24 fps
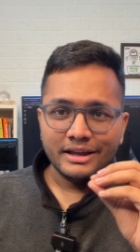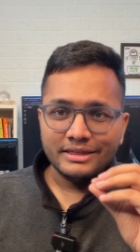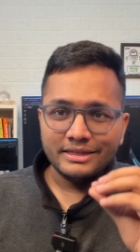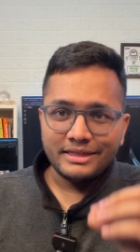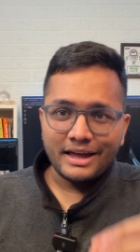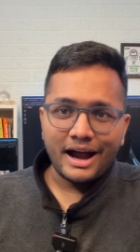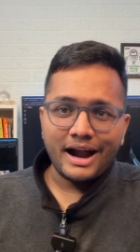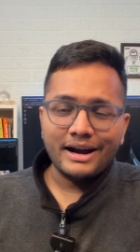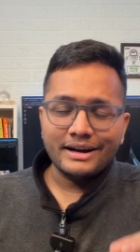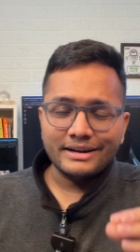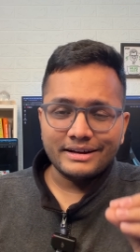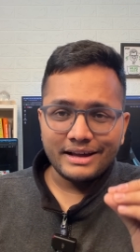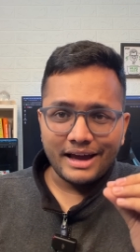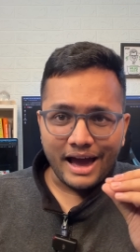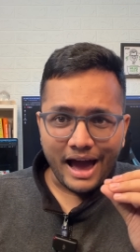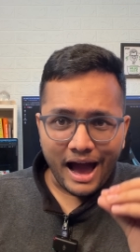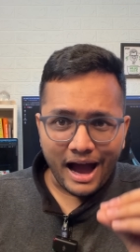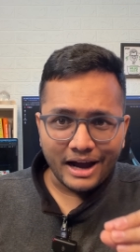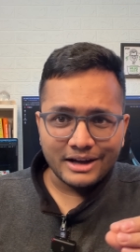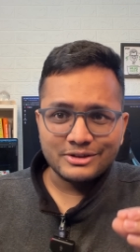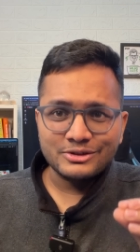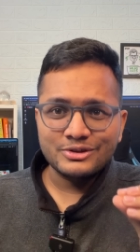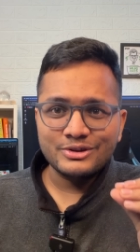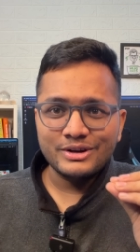that
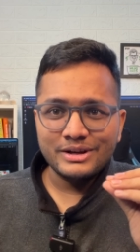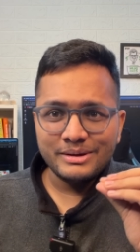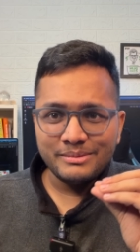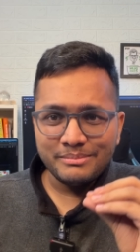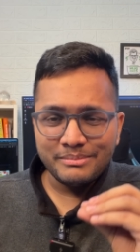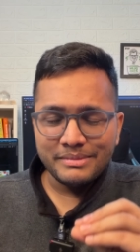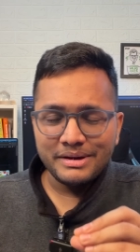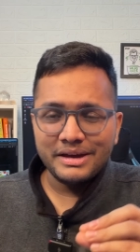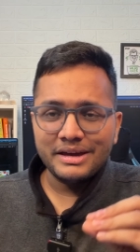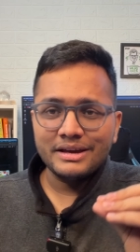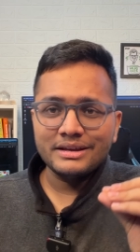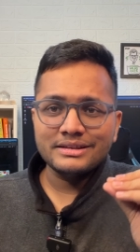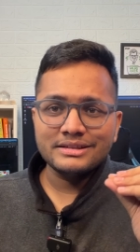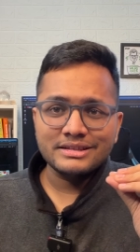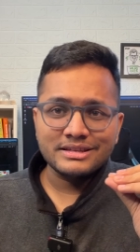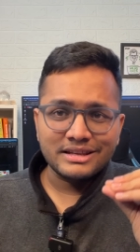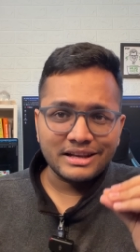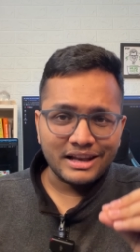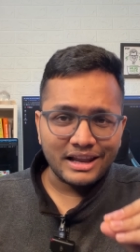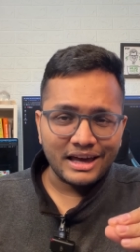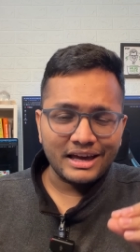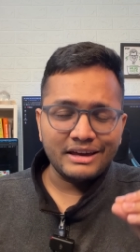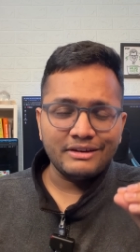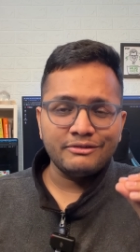actually makes
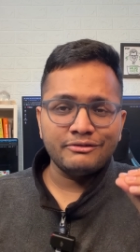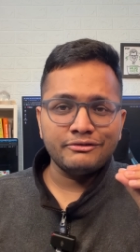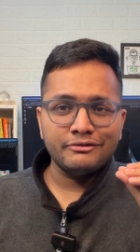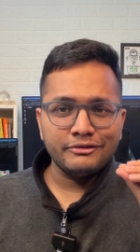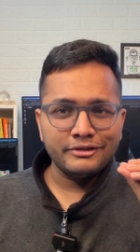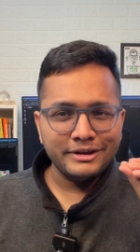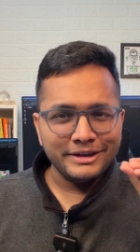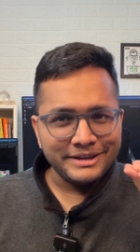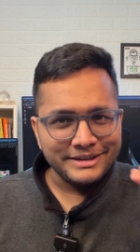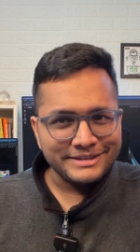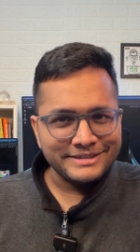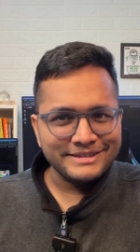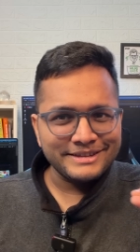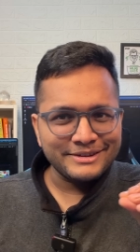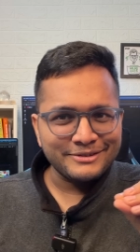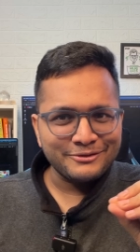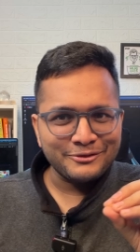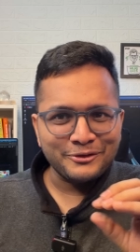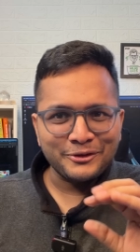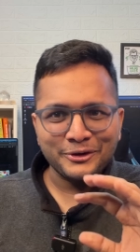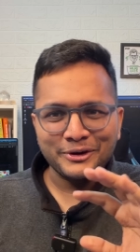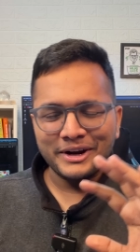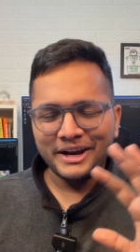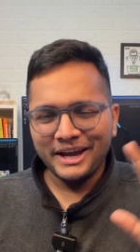life easier
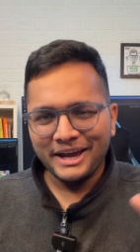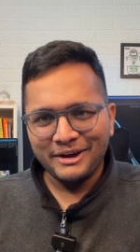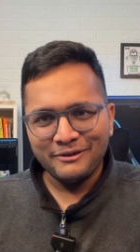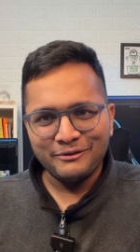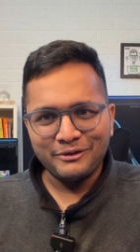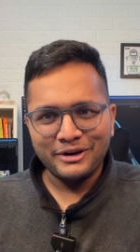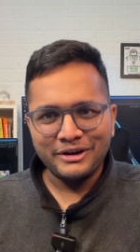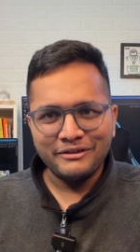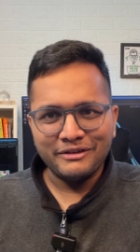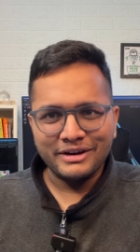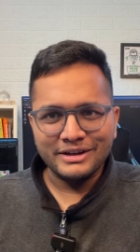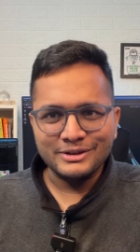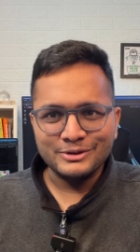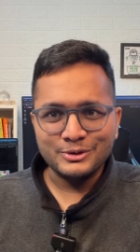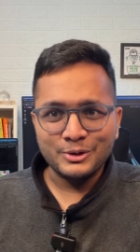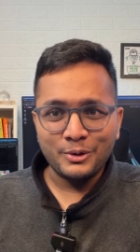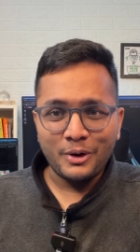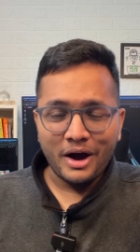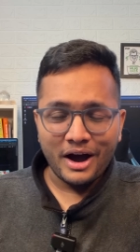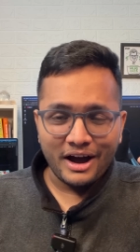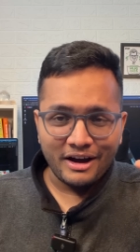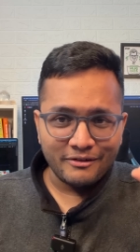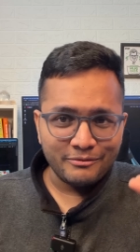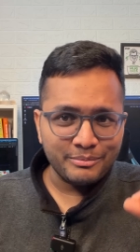for everyone. So
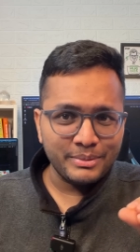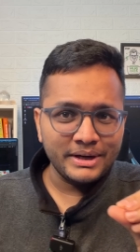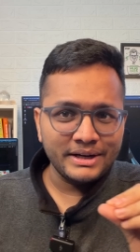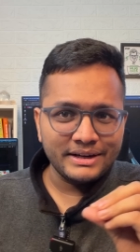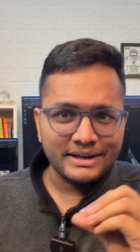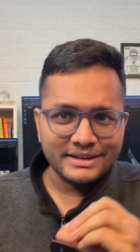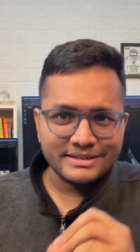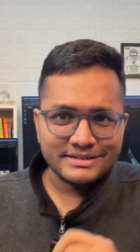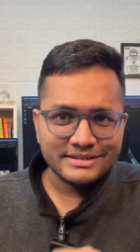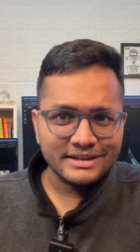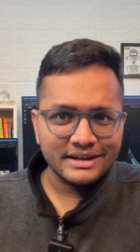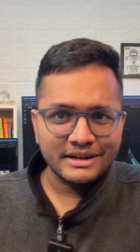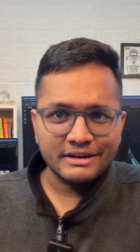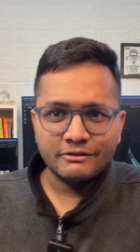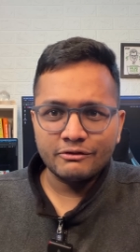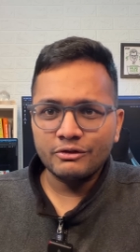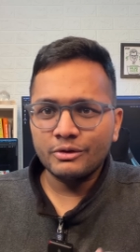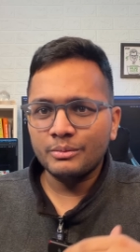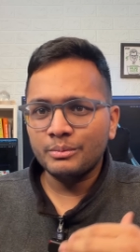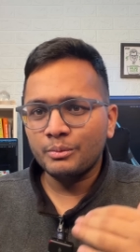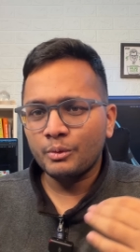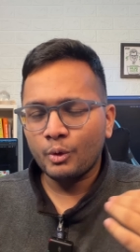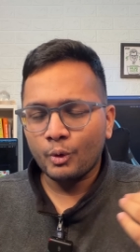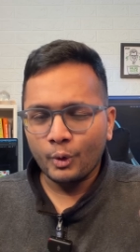I have been testing it
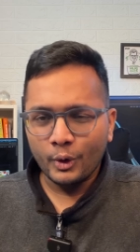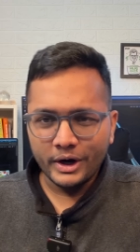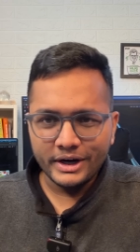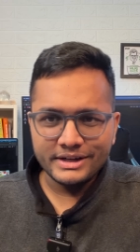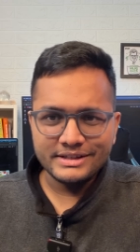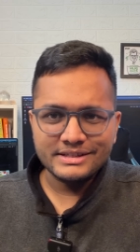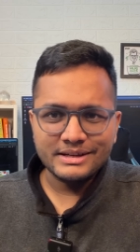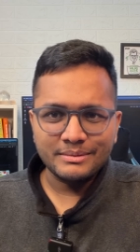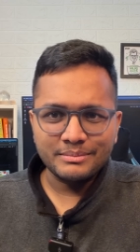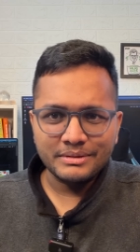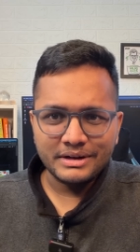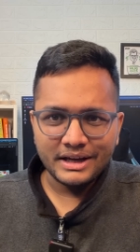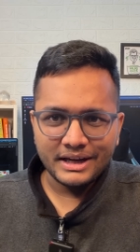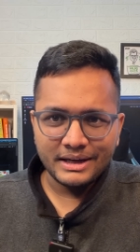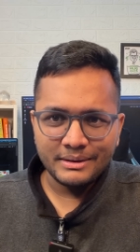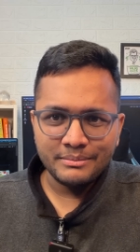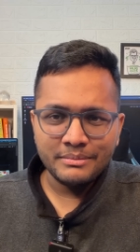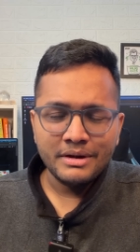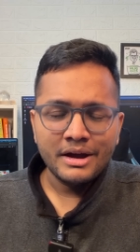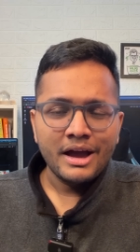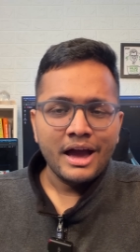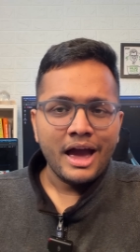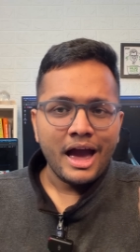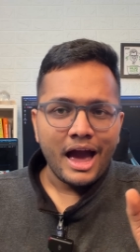from quite some
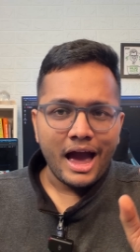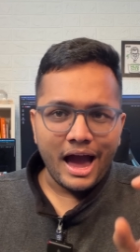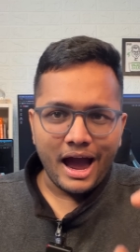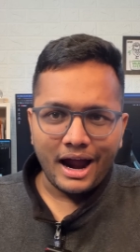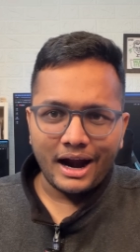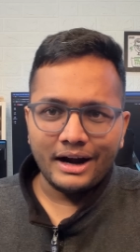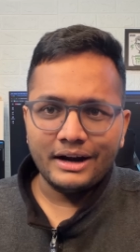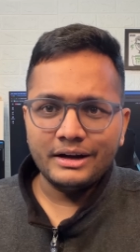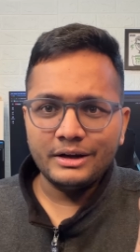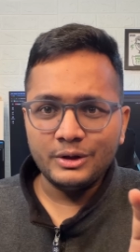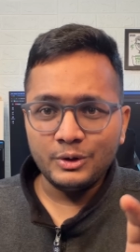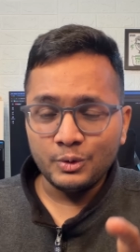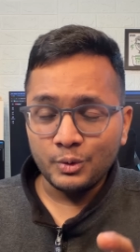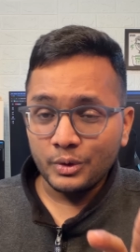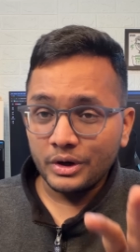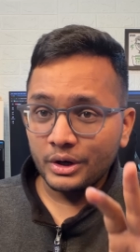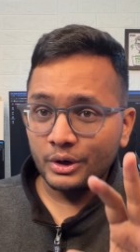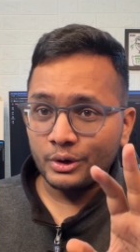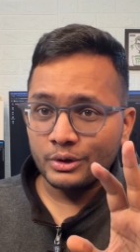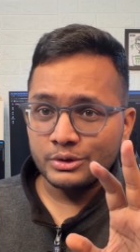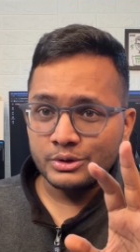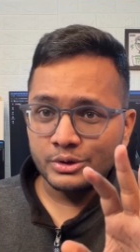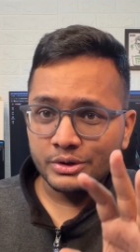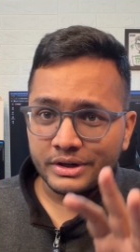time, and you can
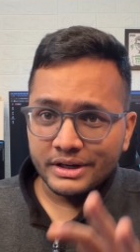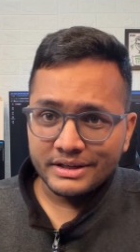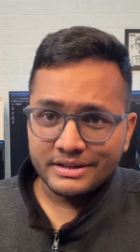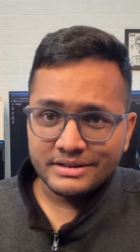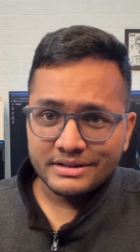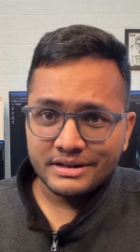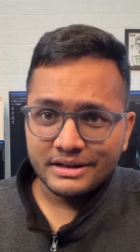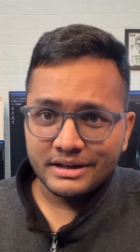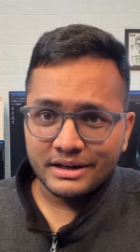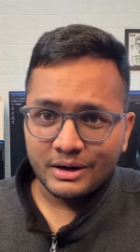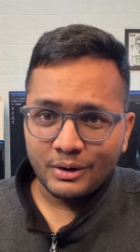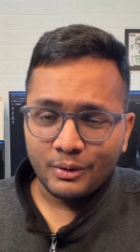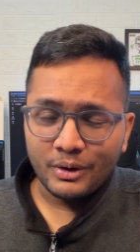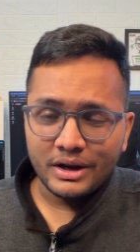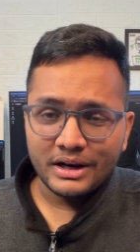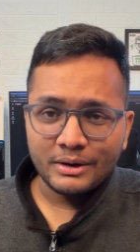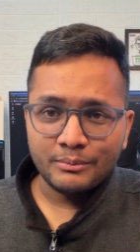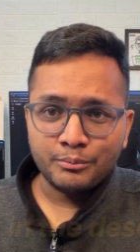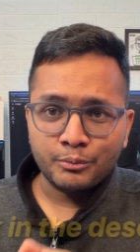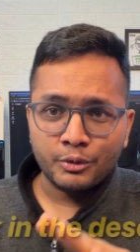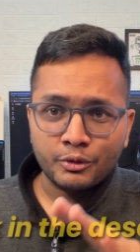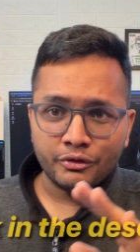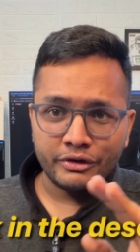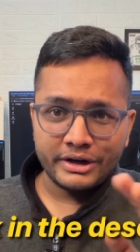also test it now. I'll
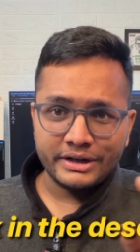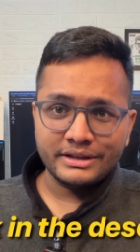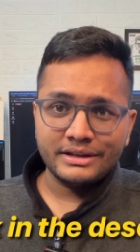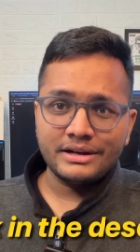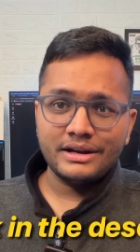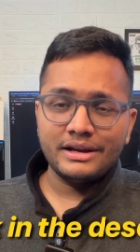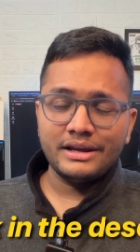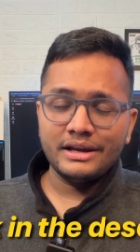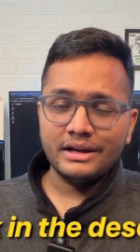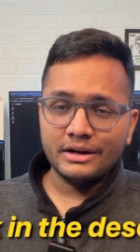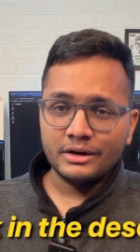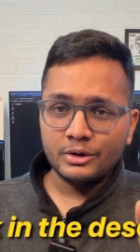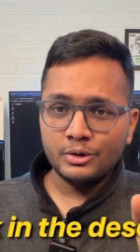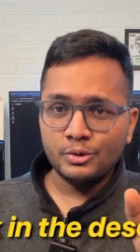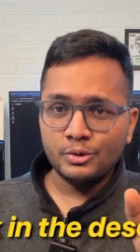provide the link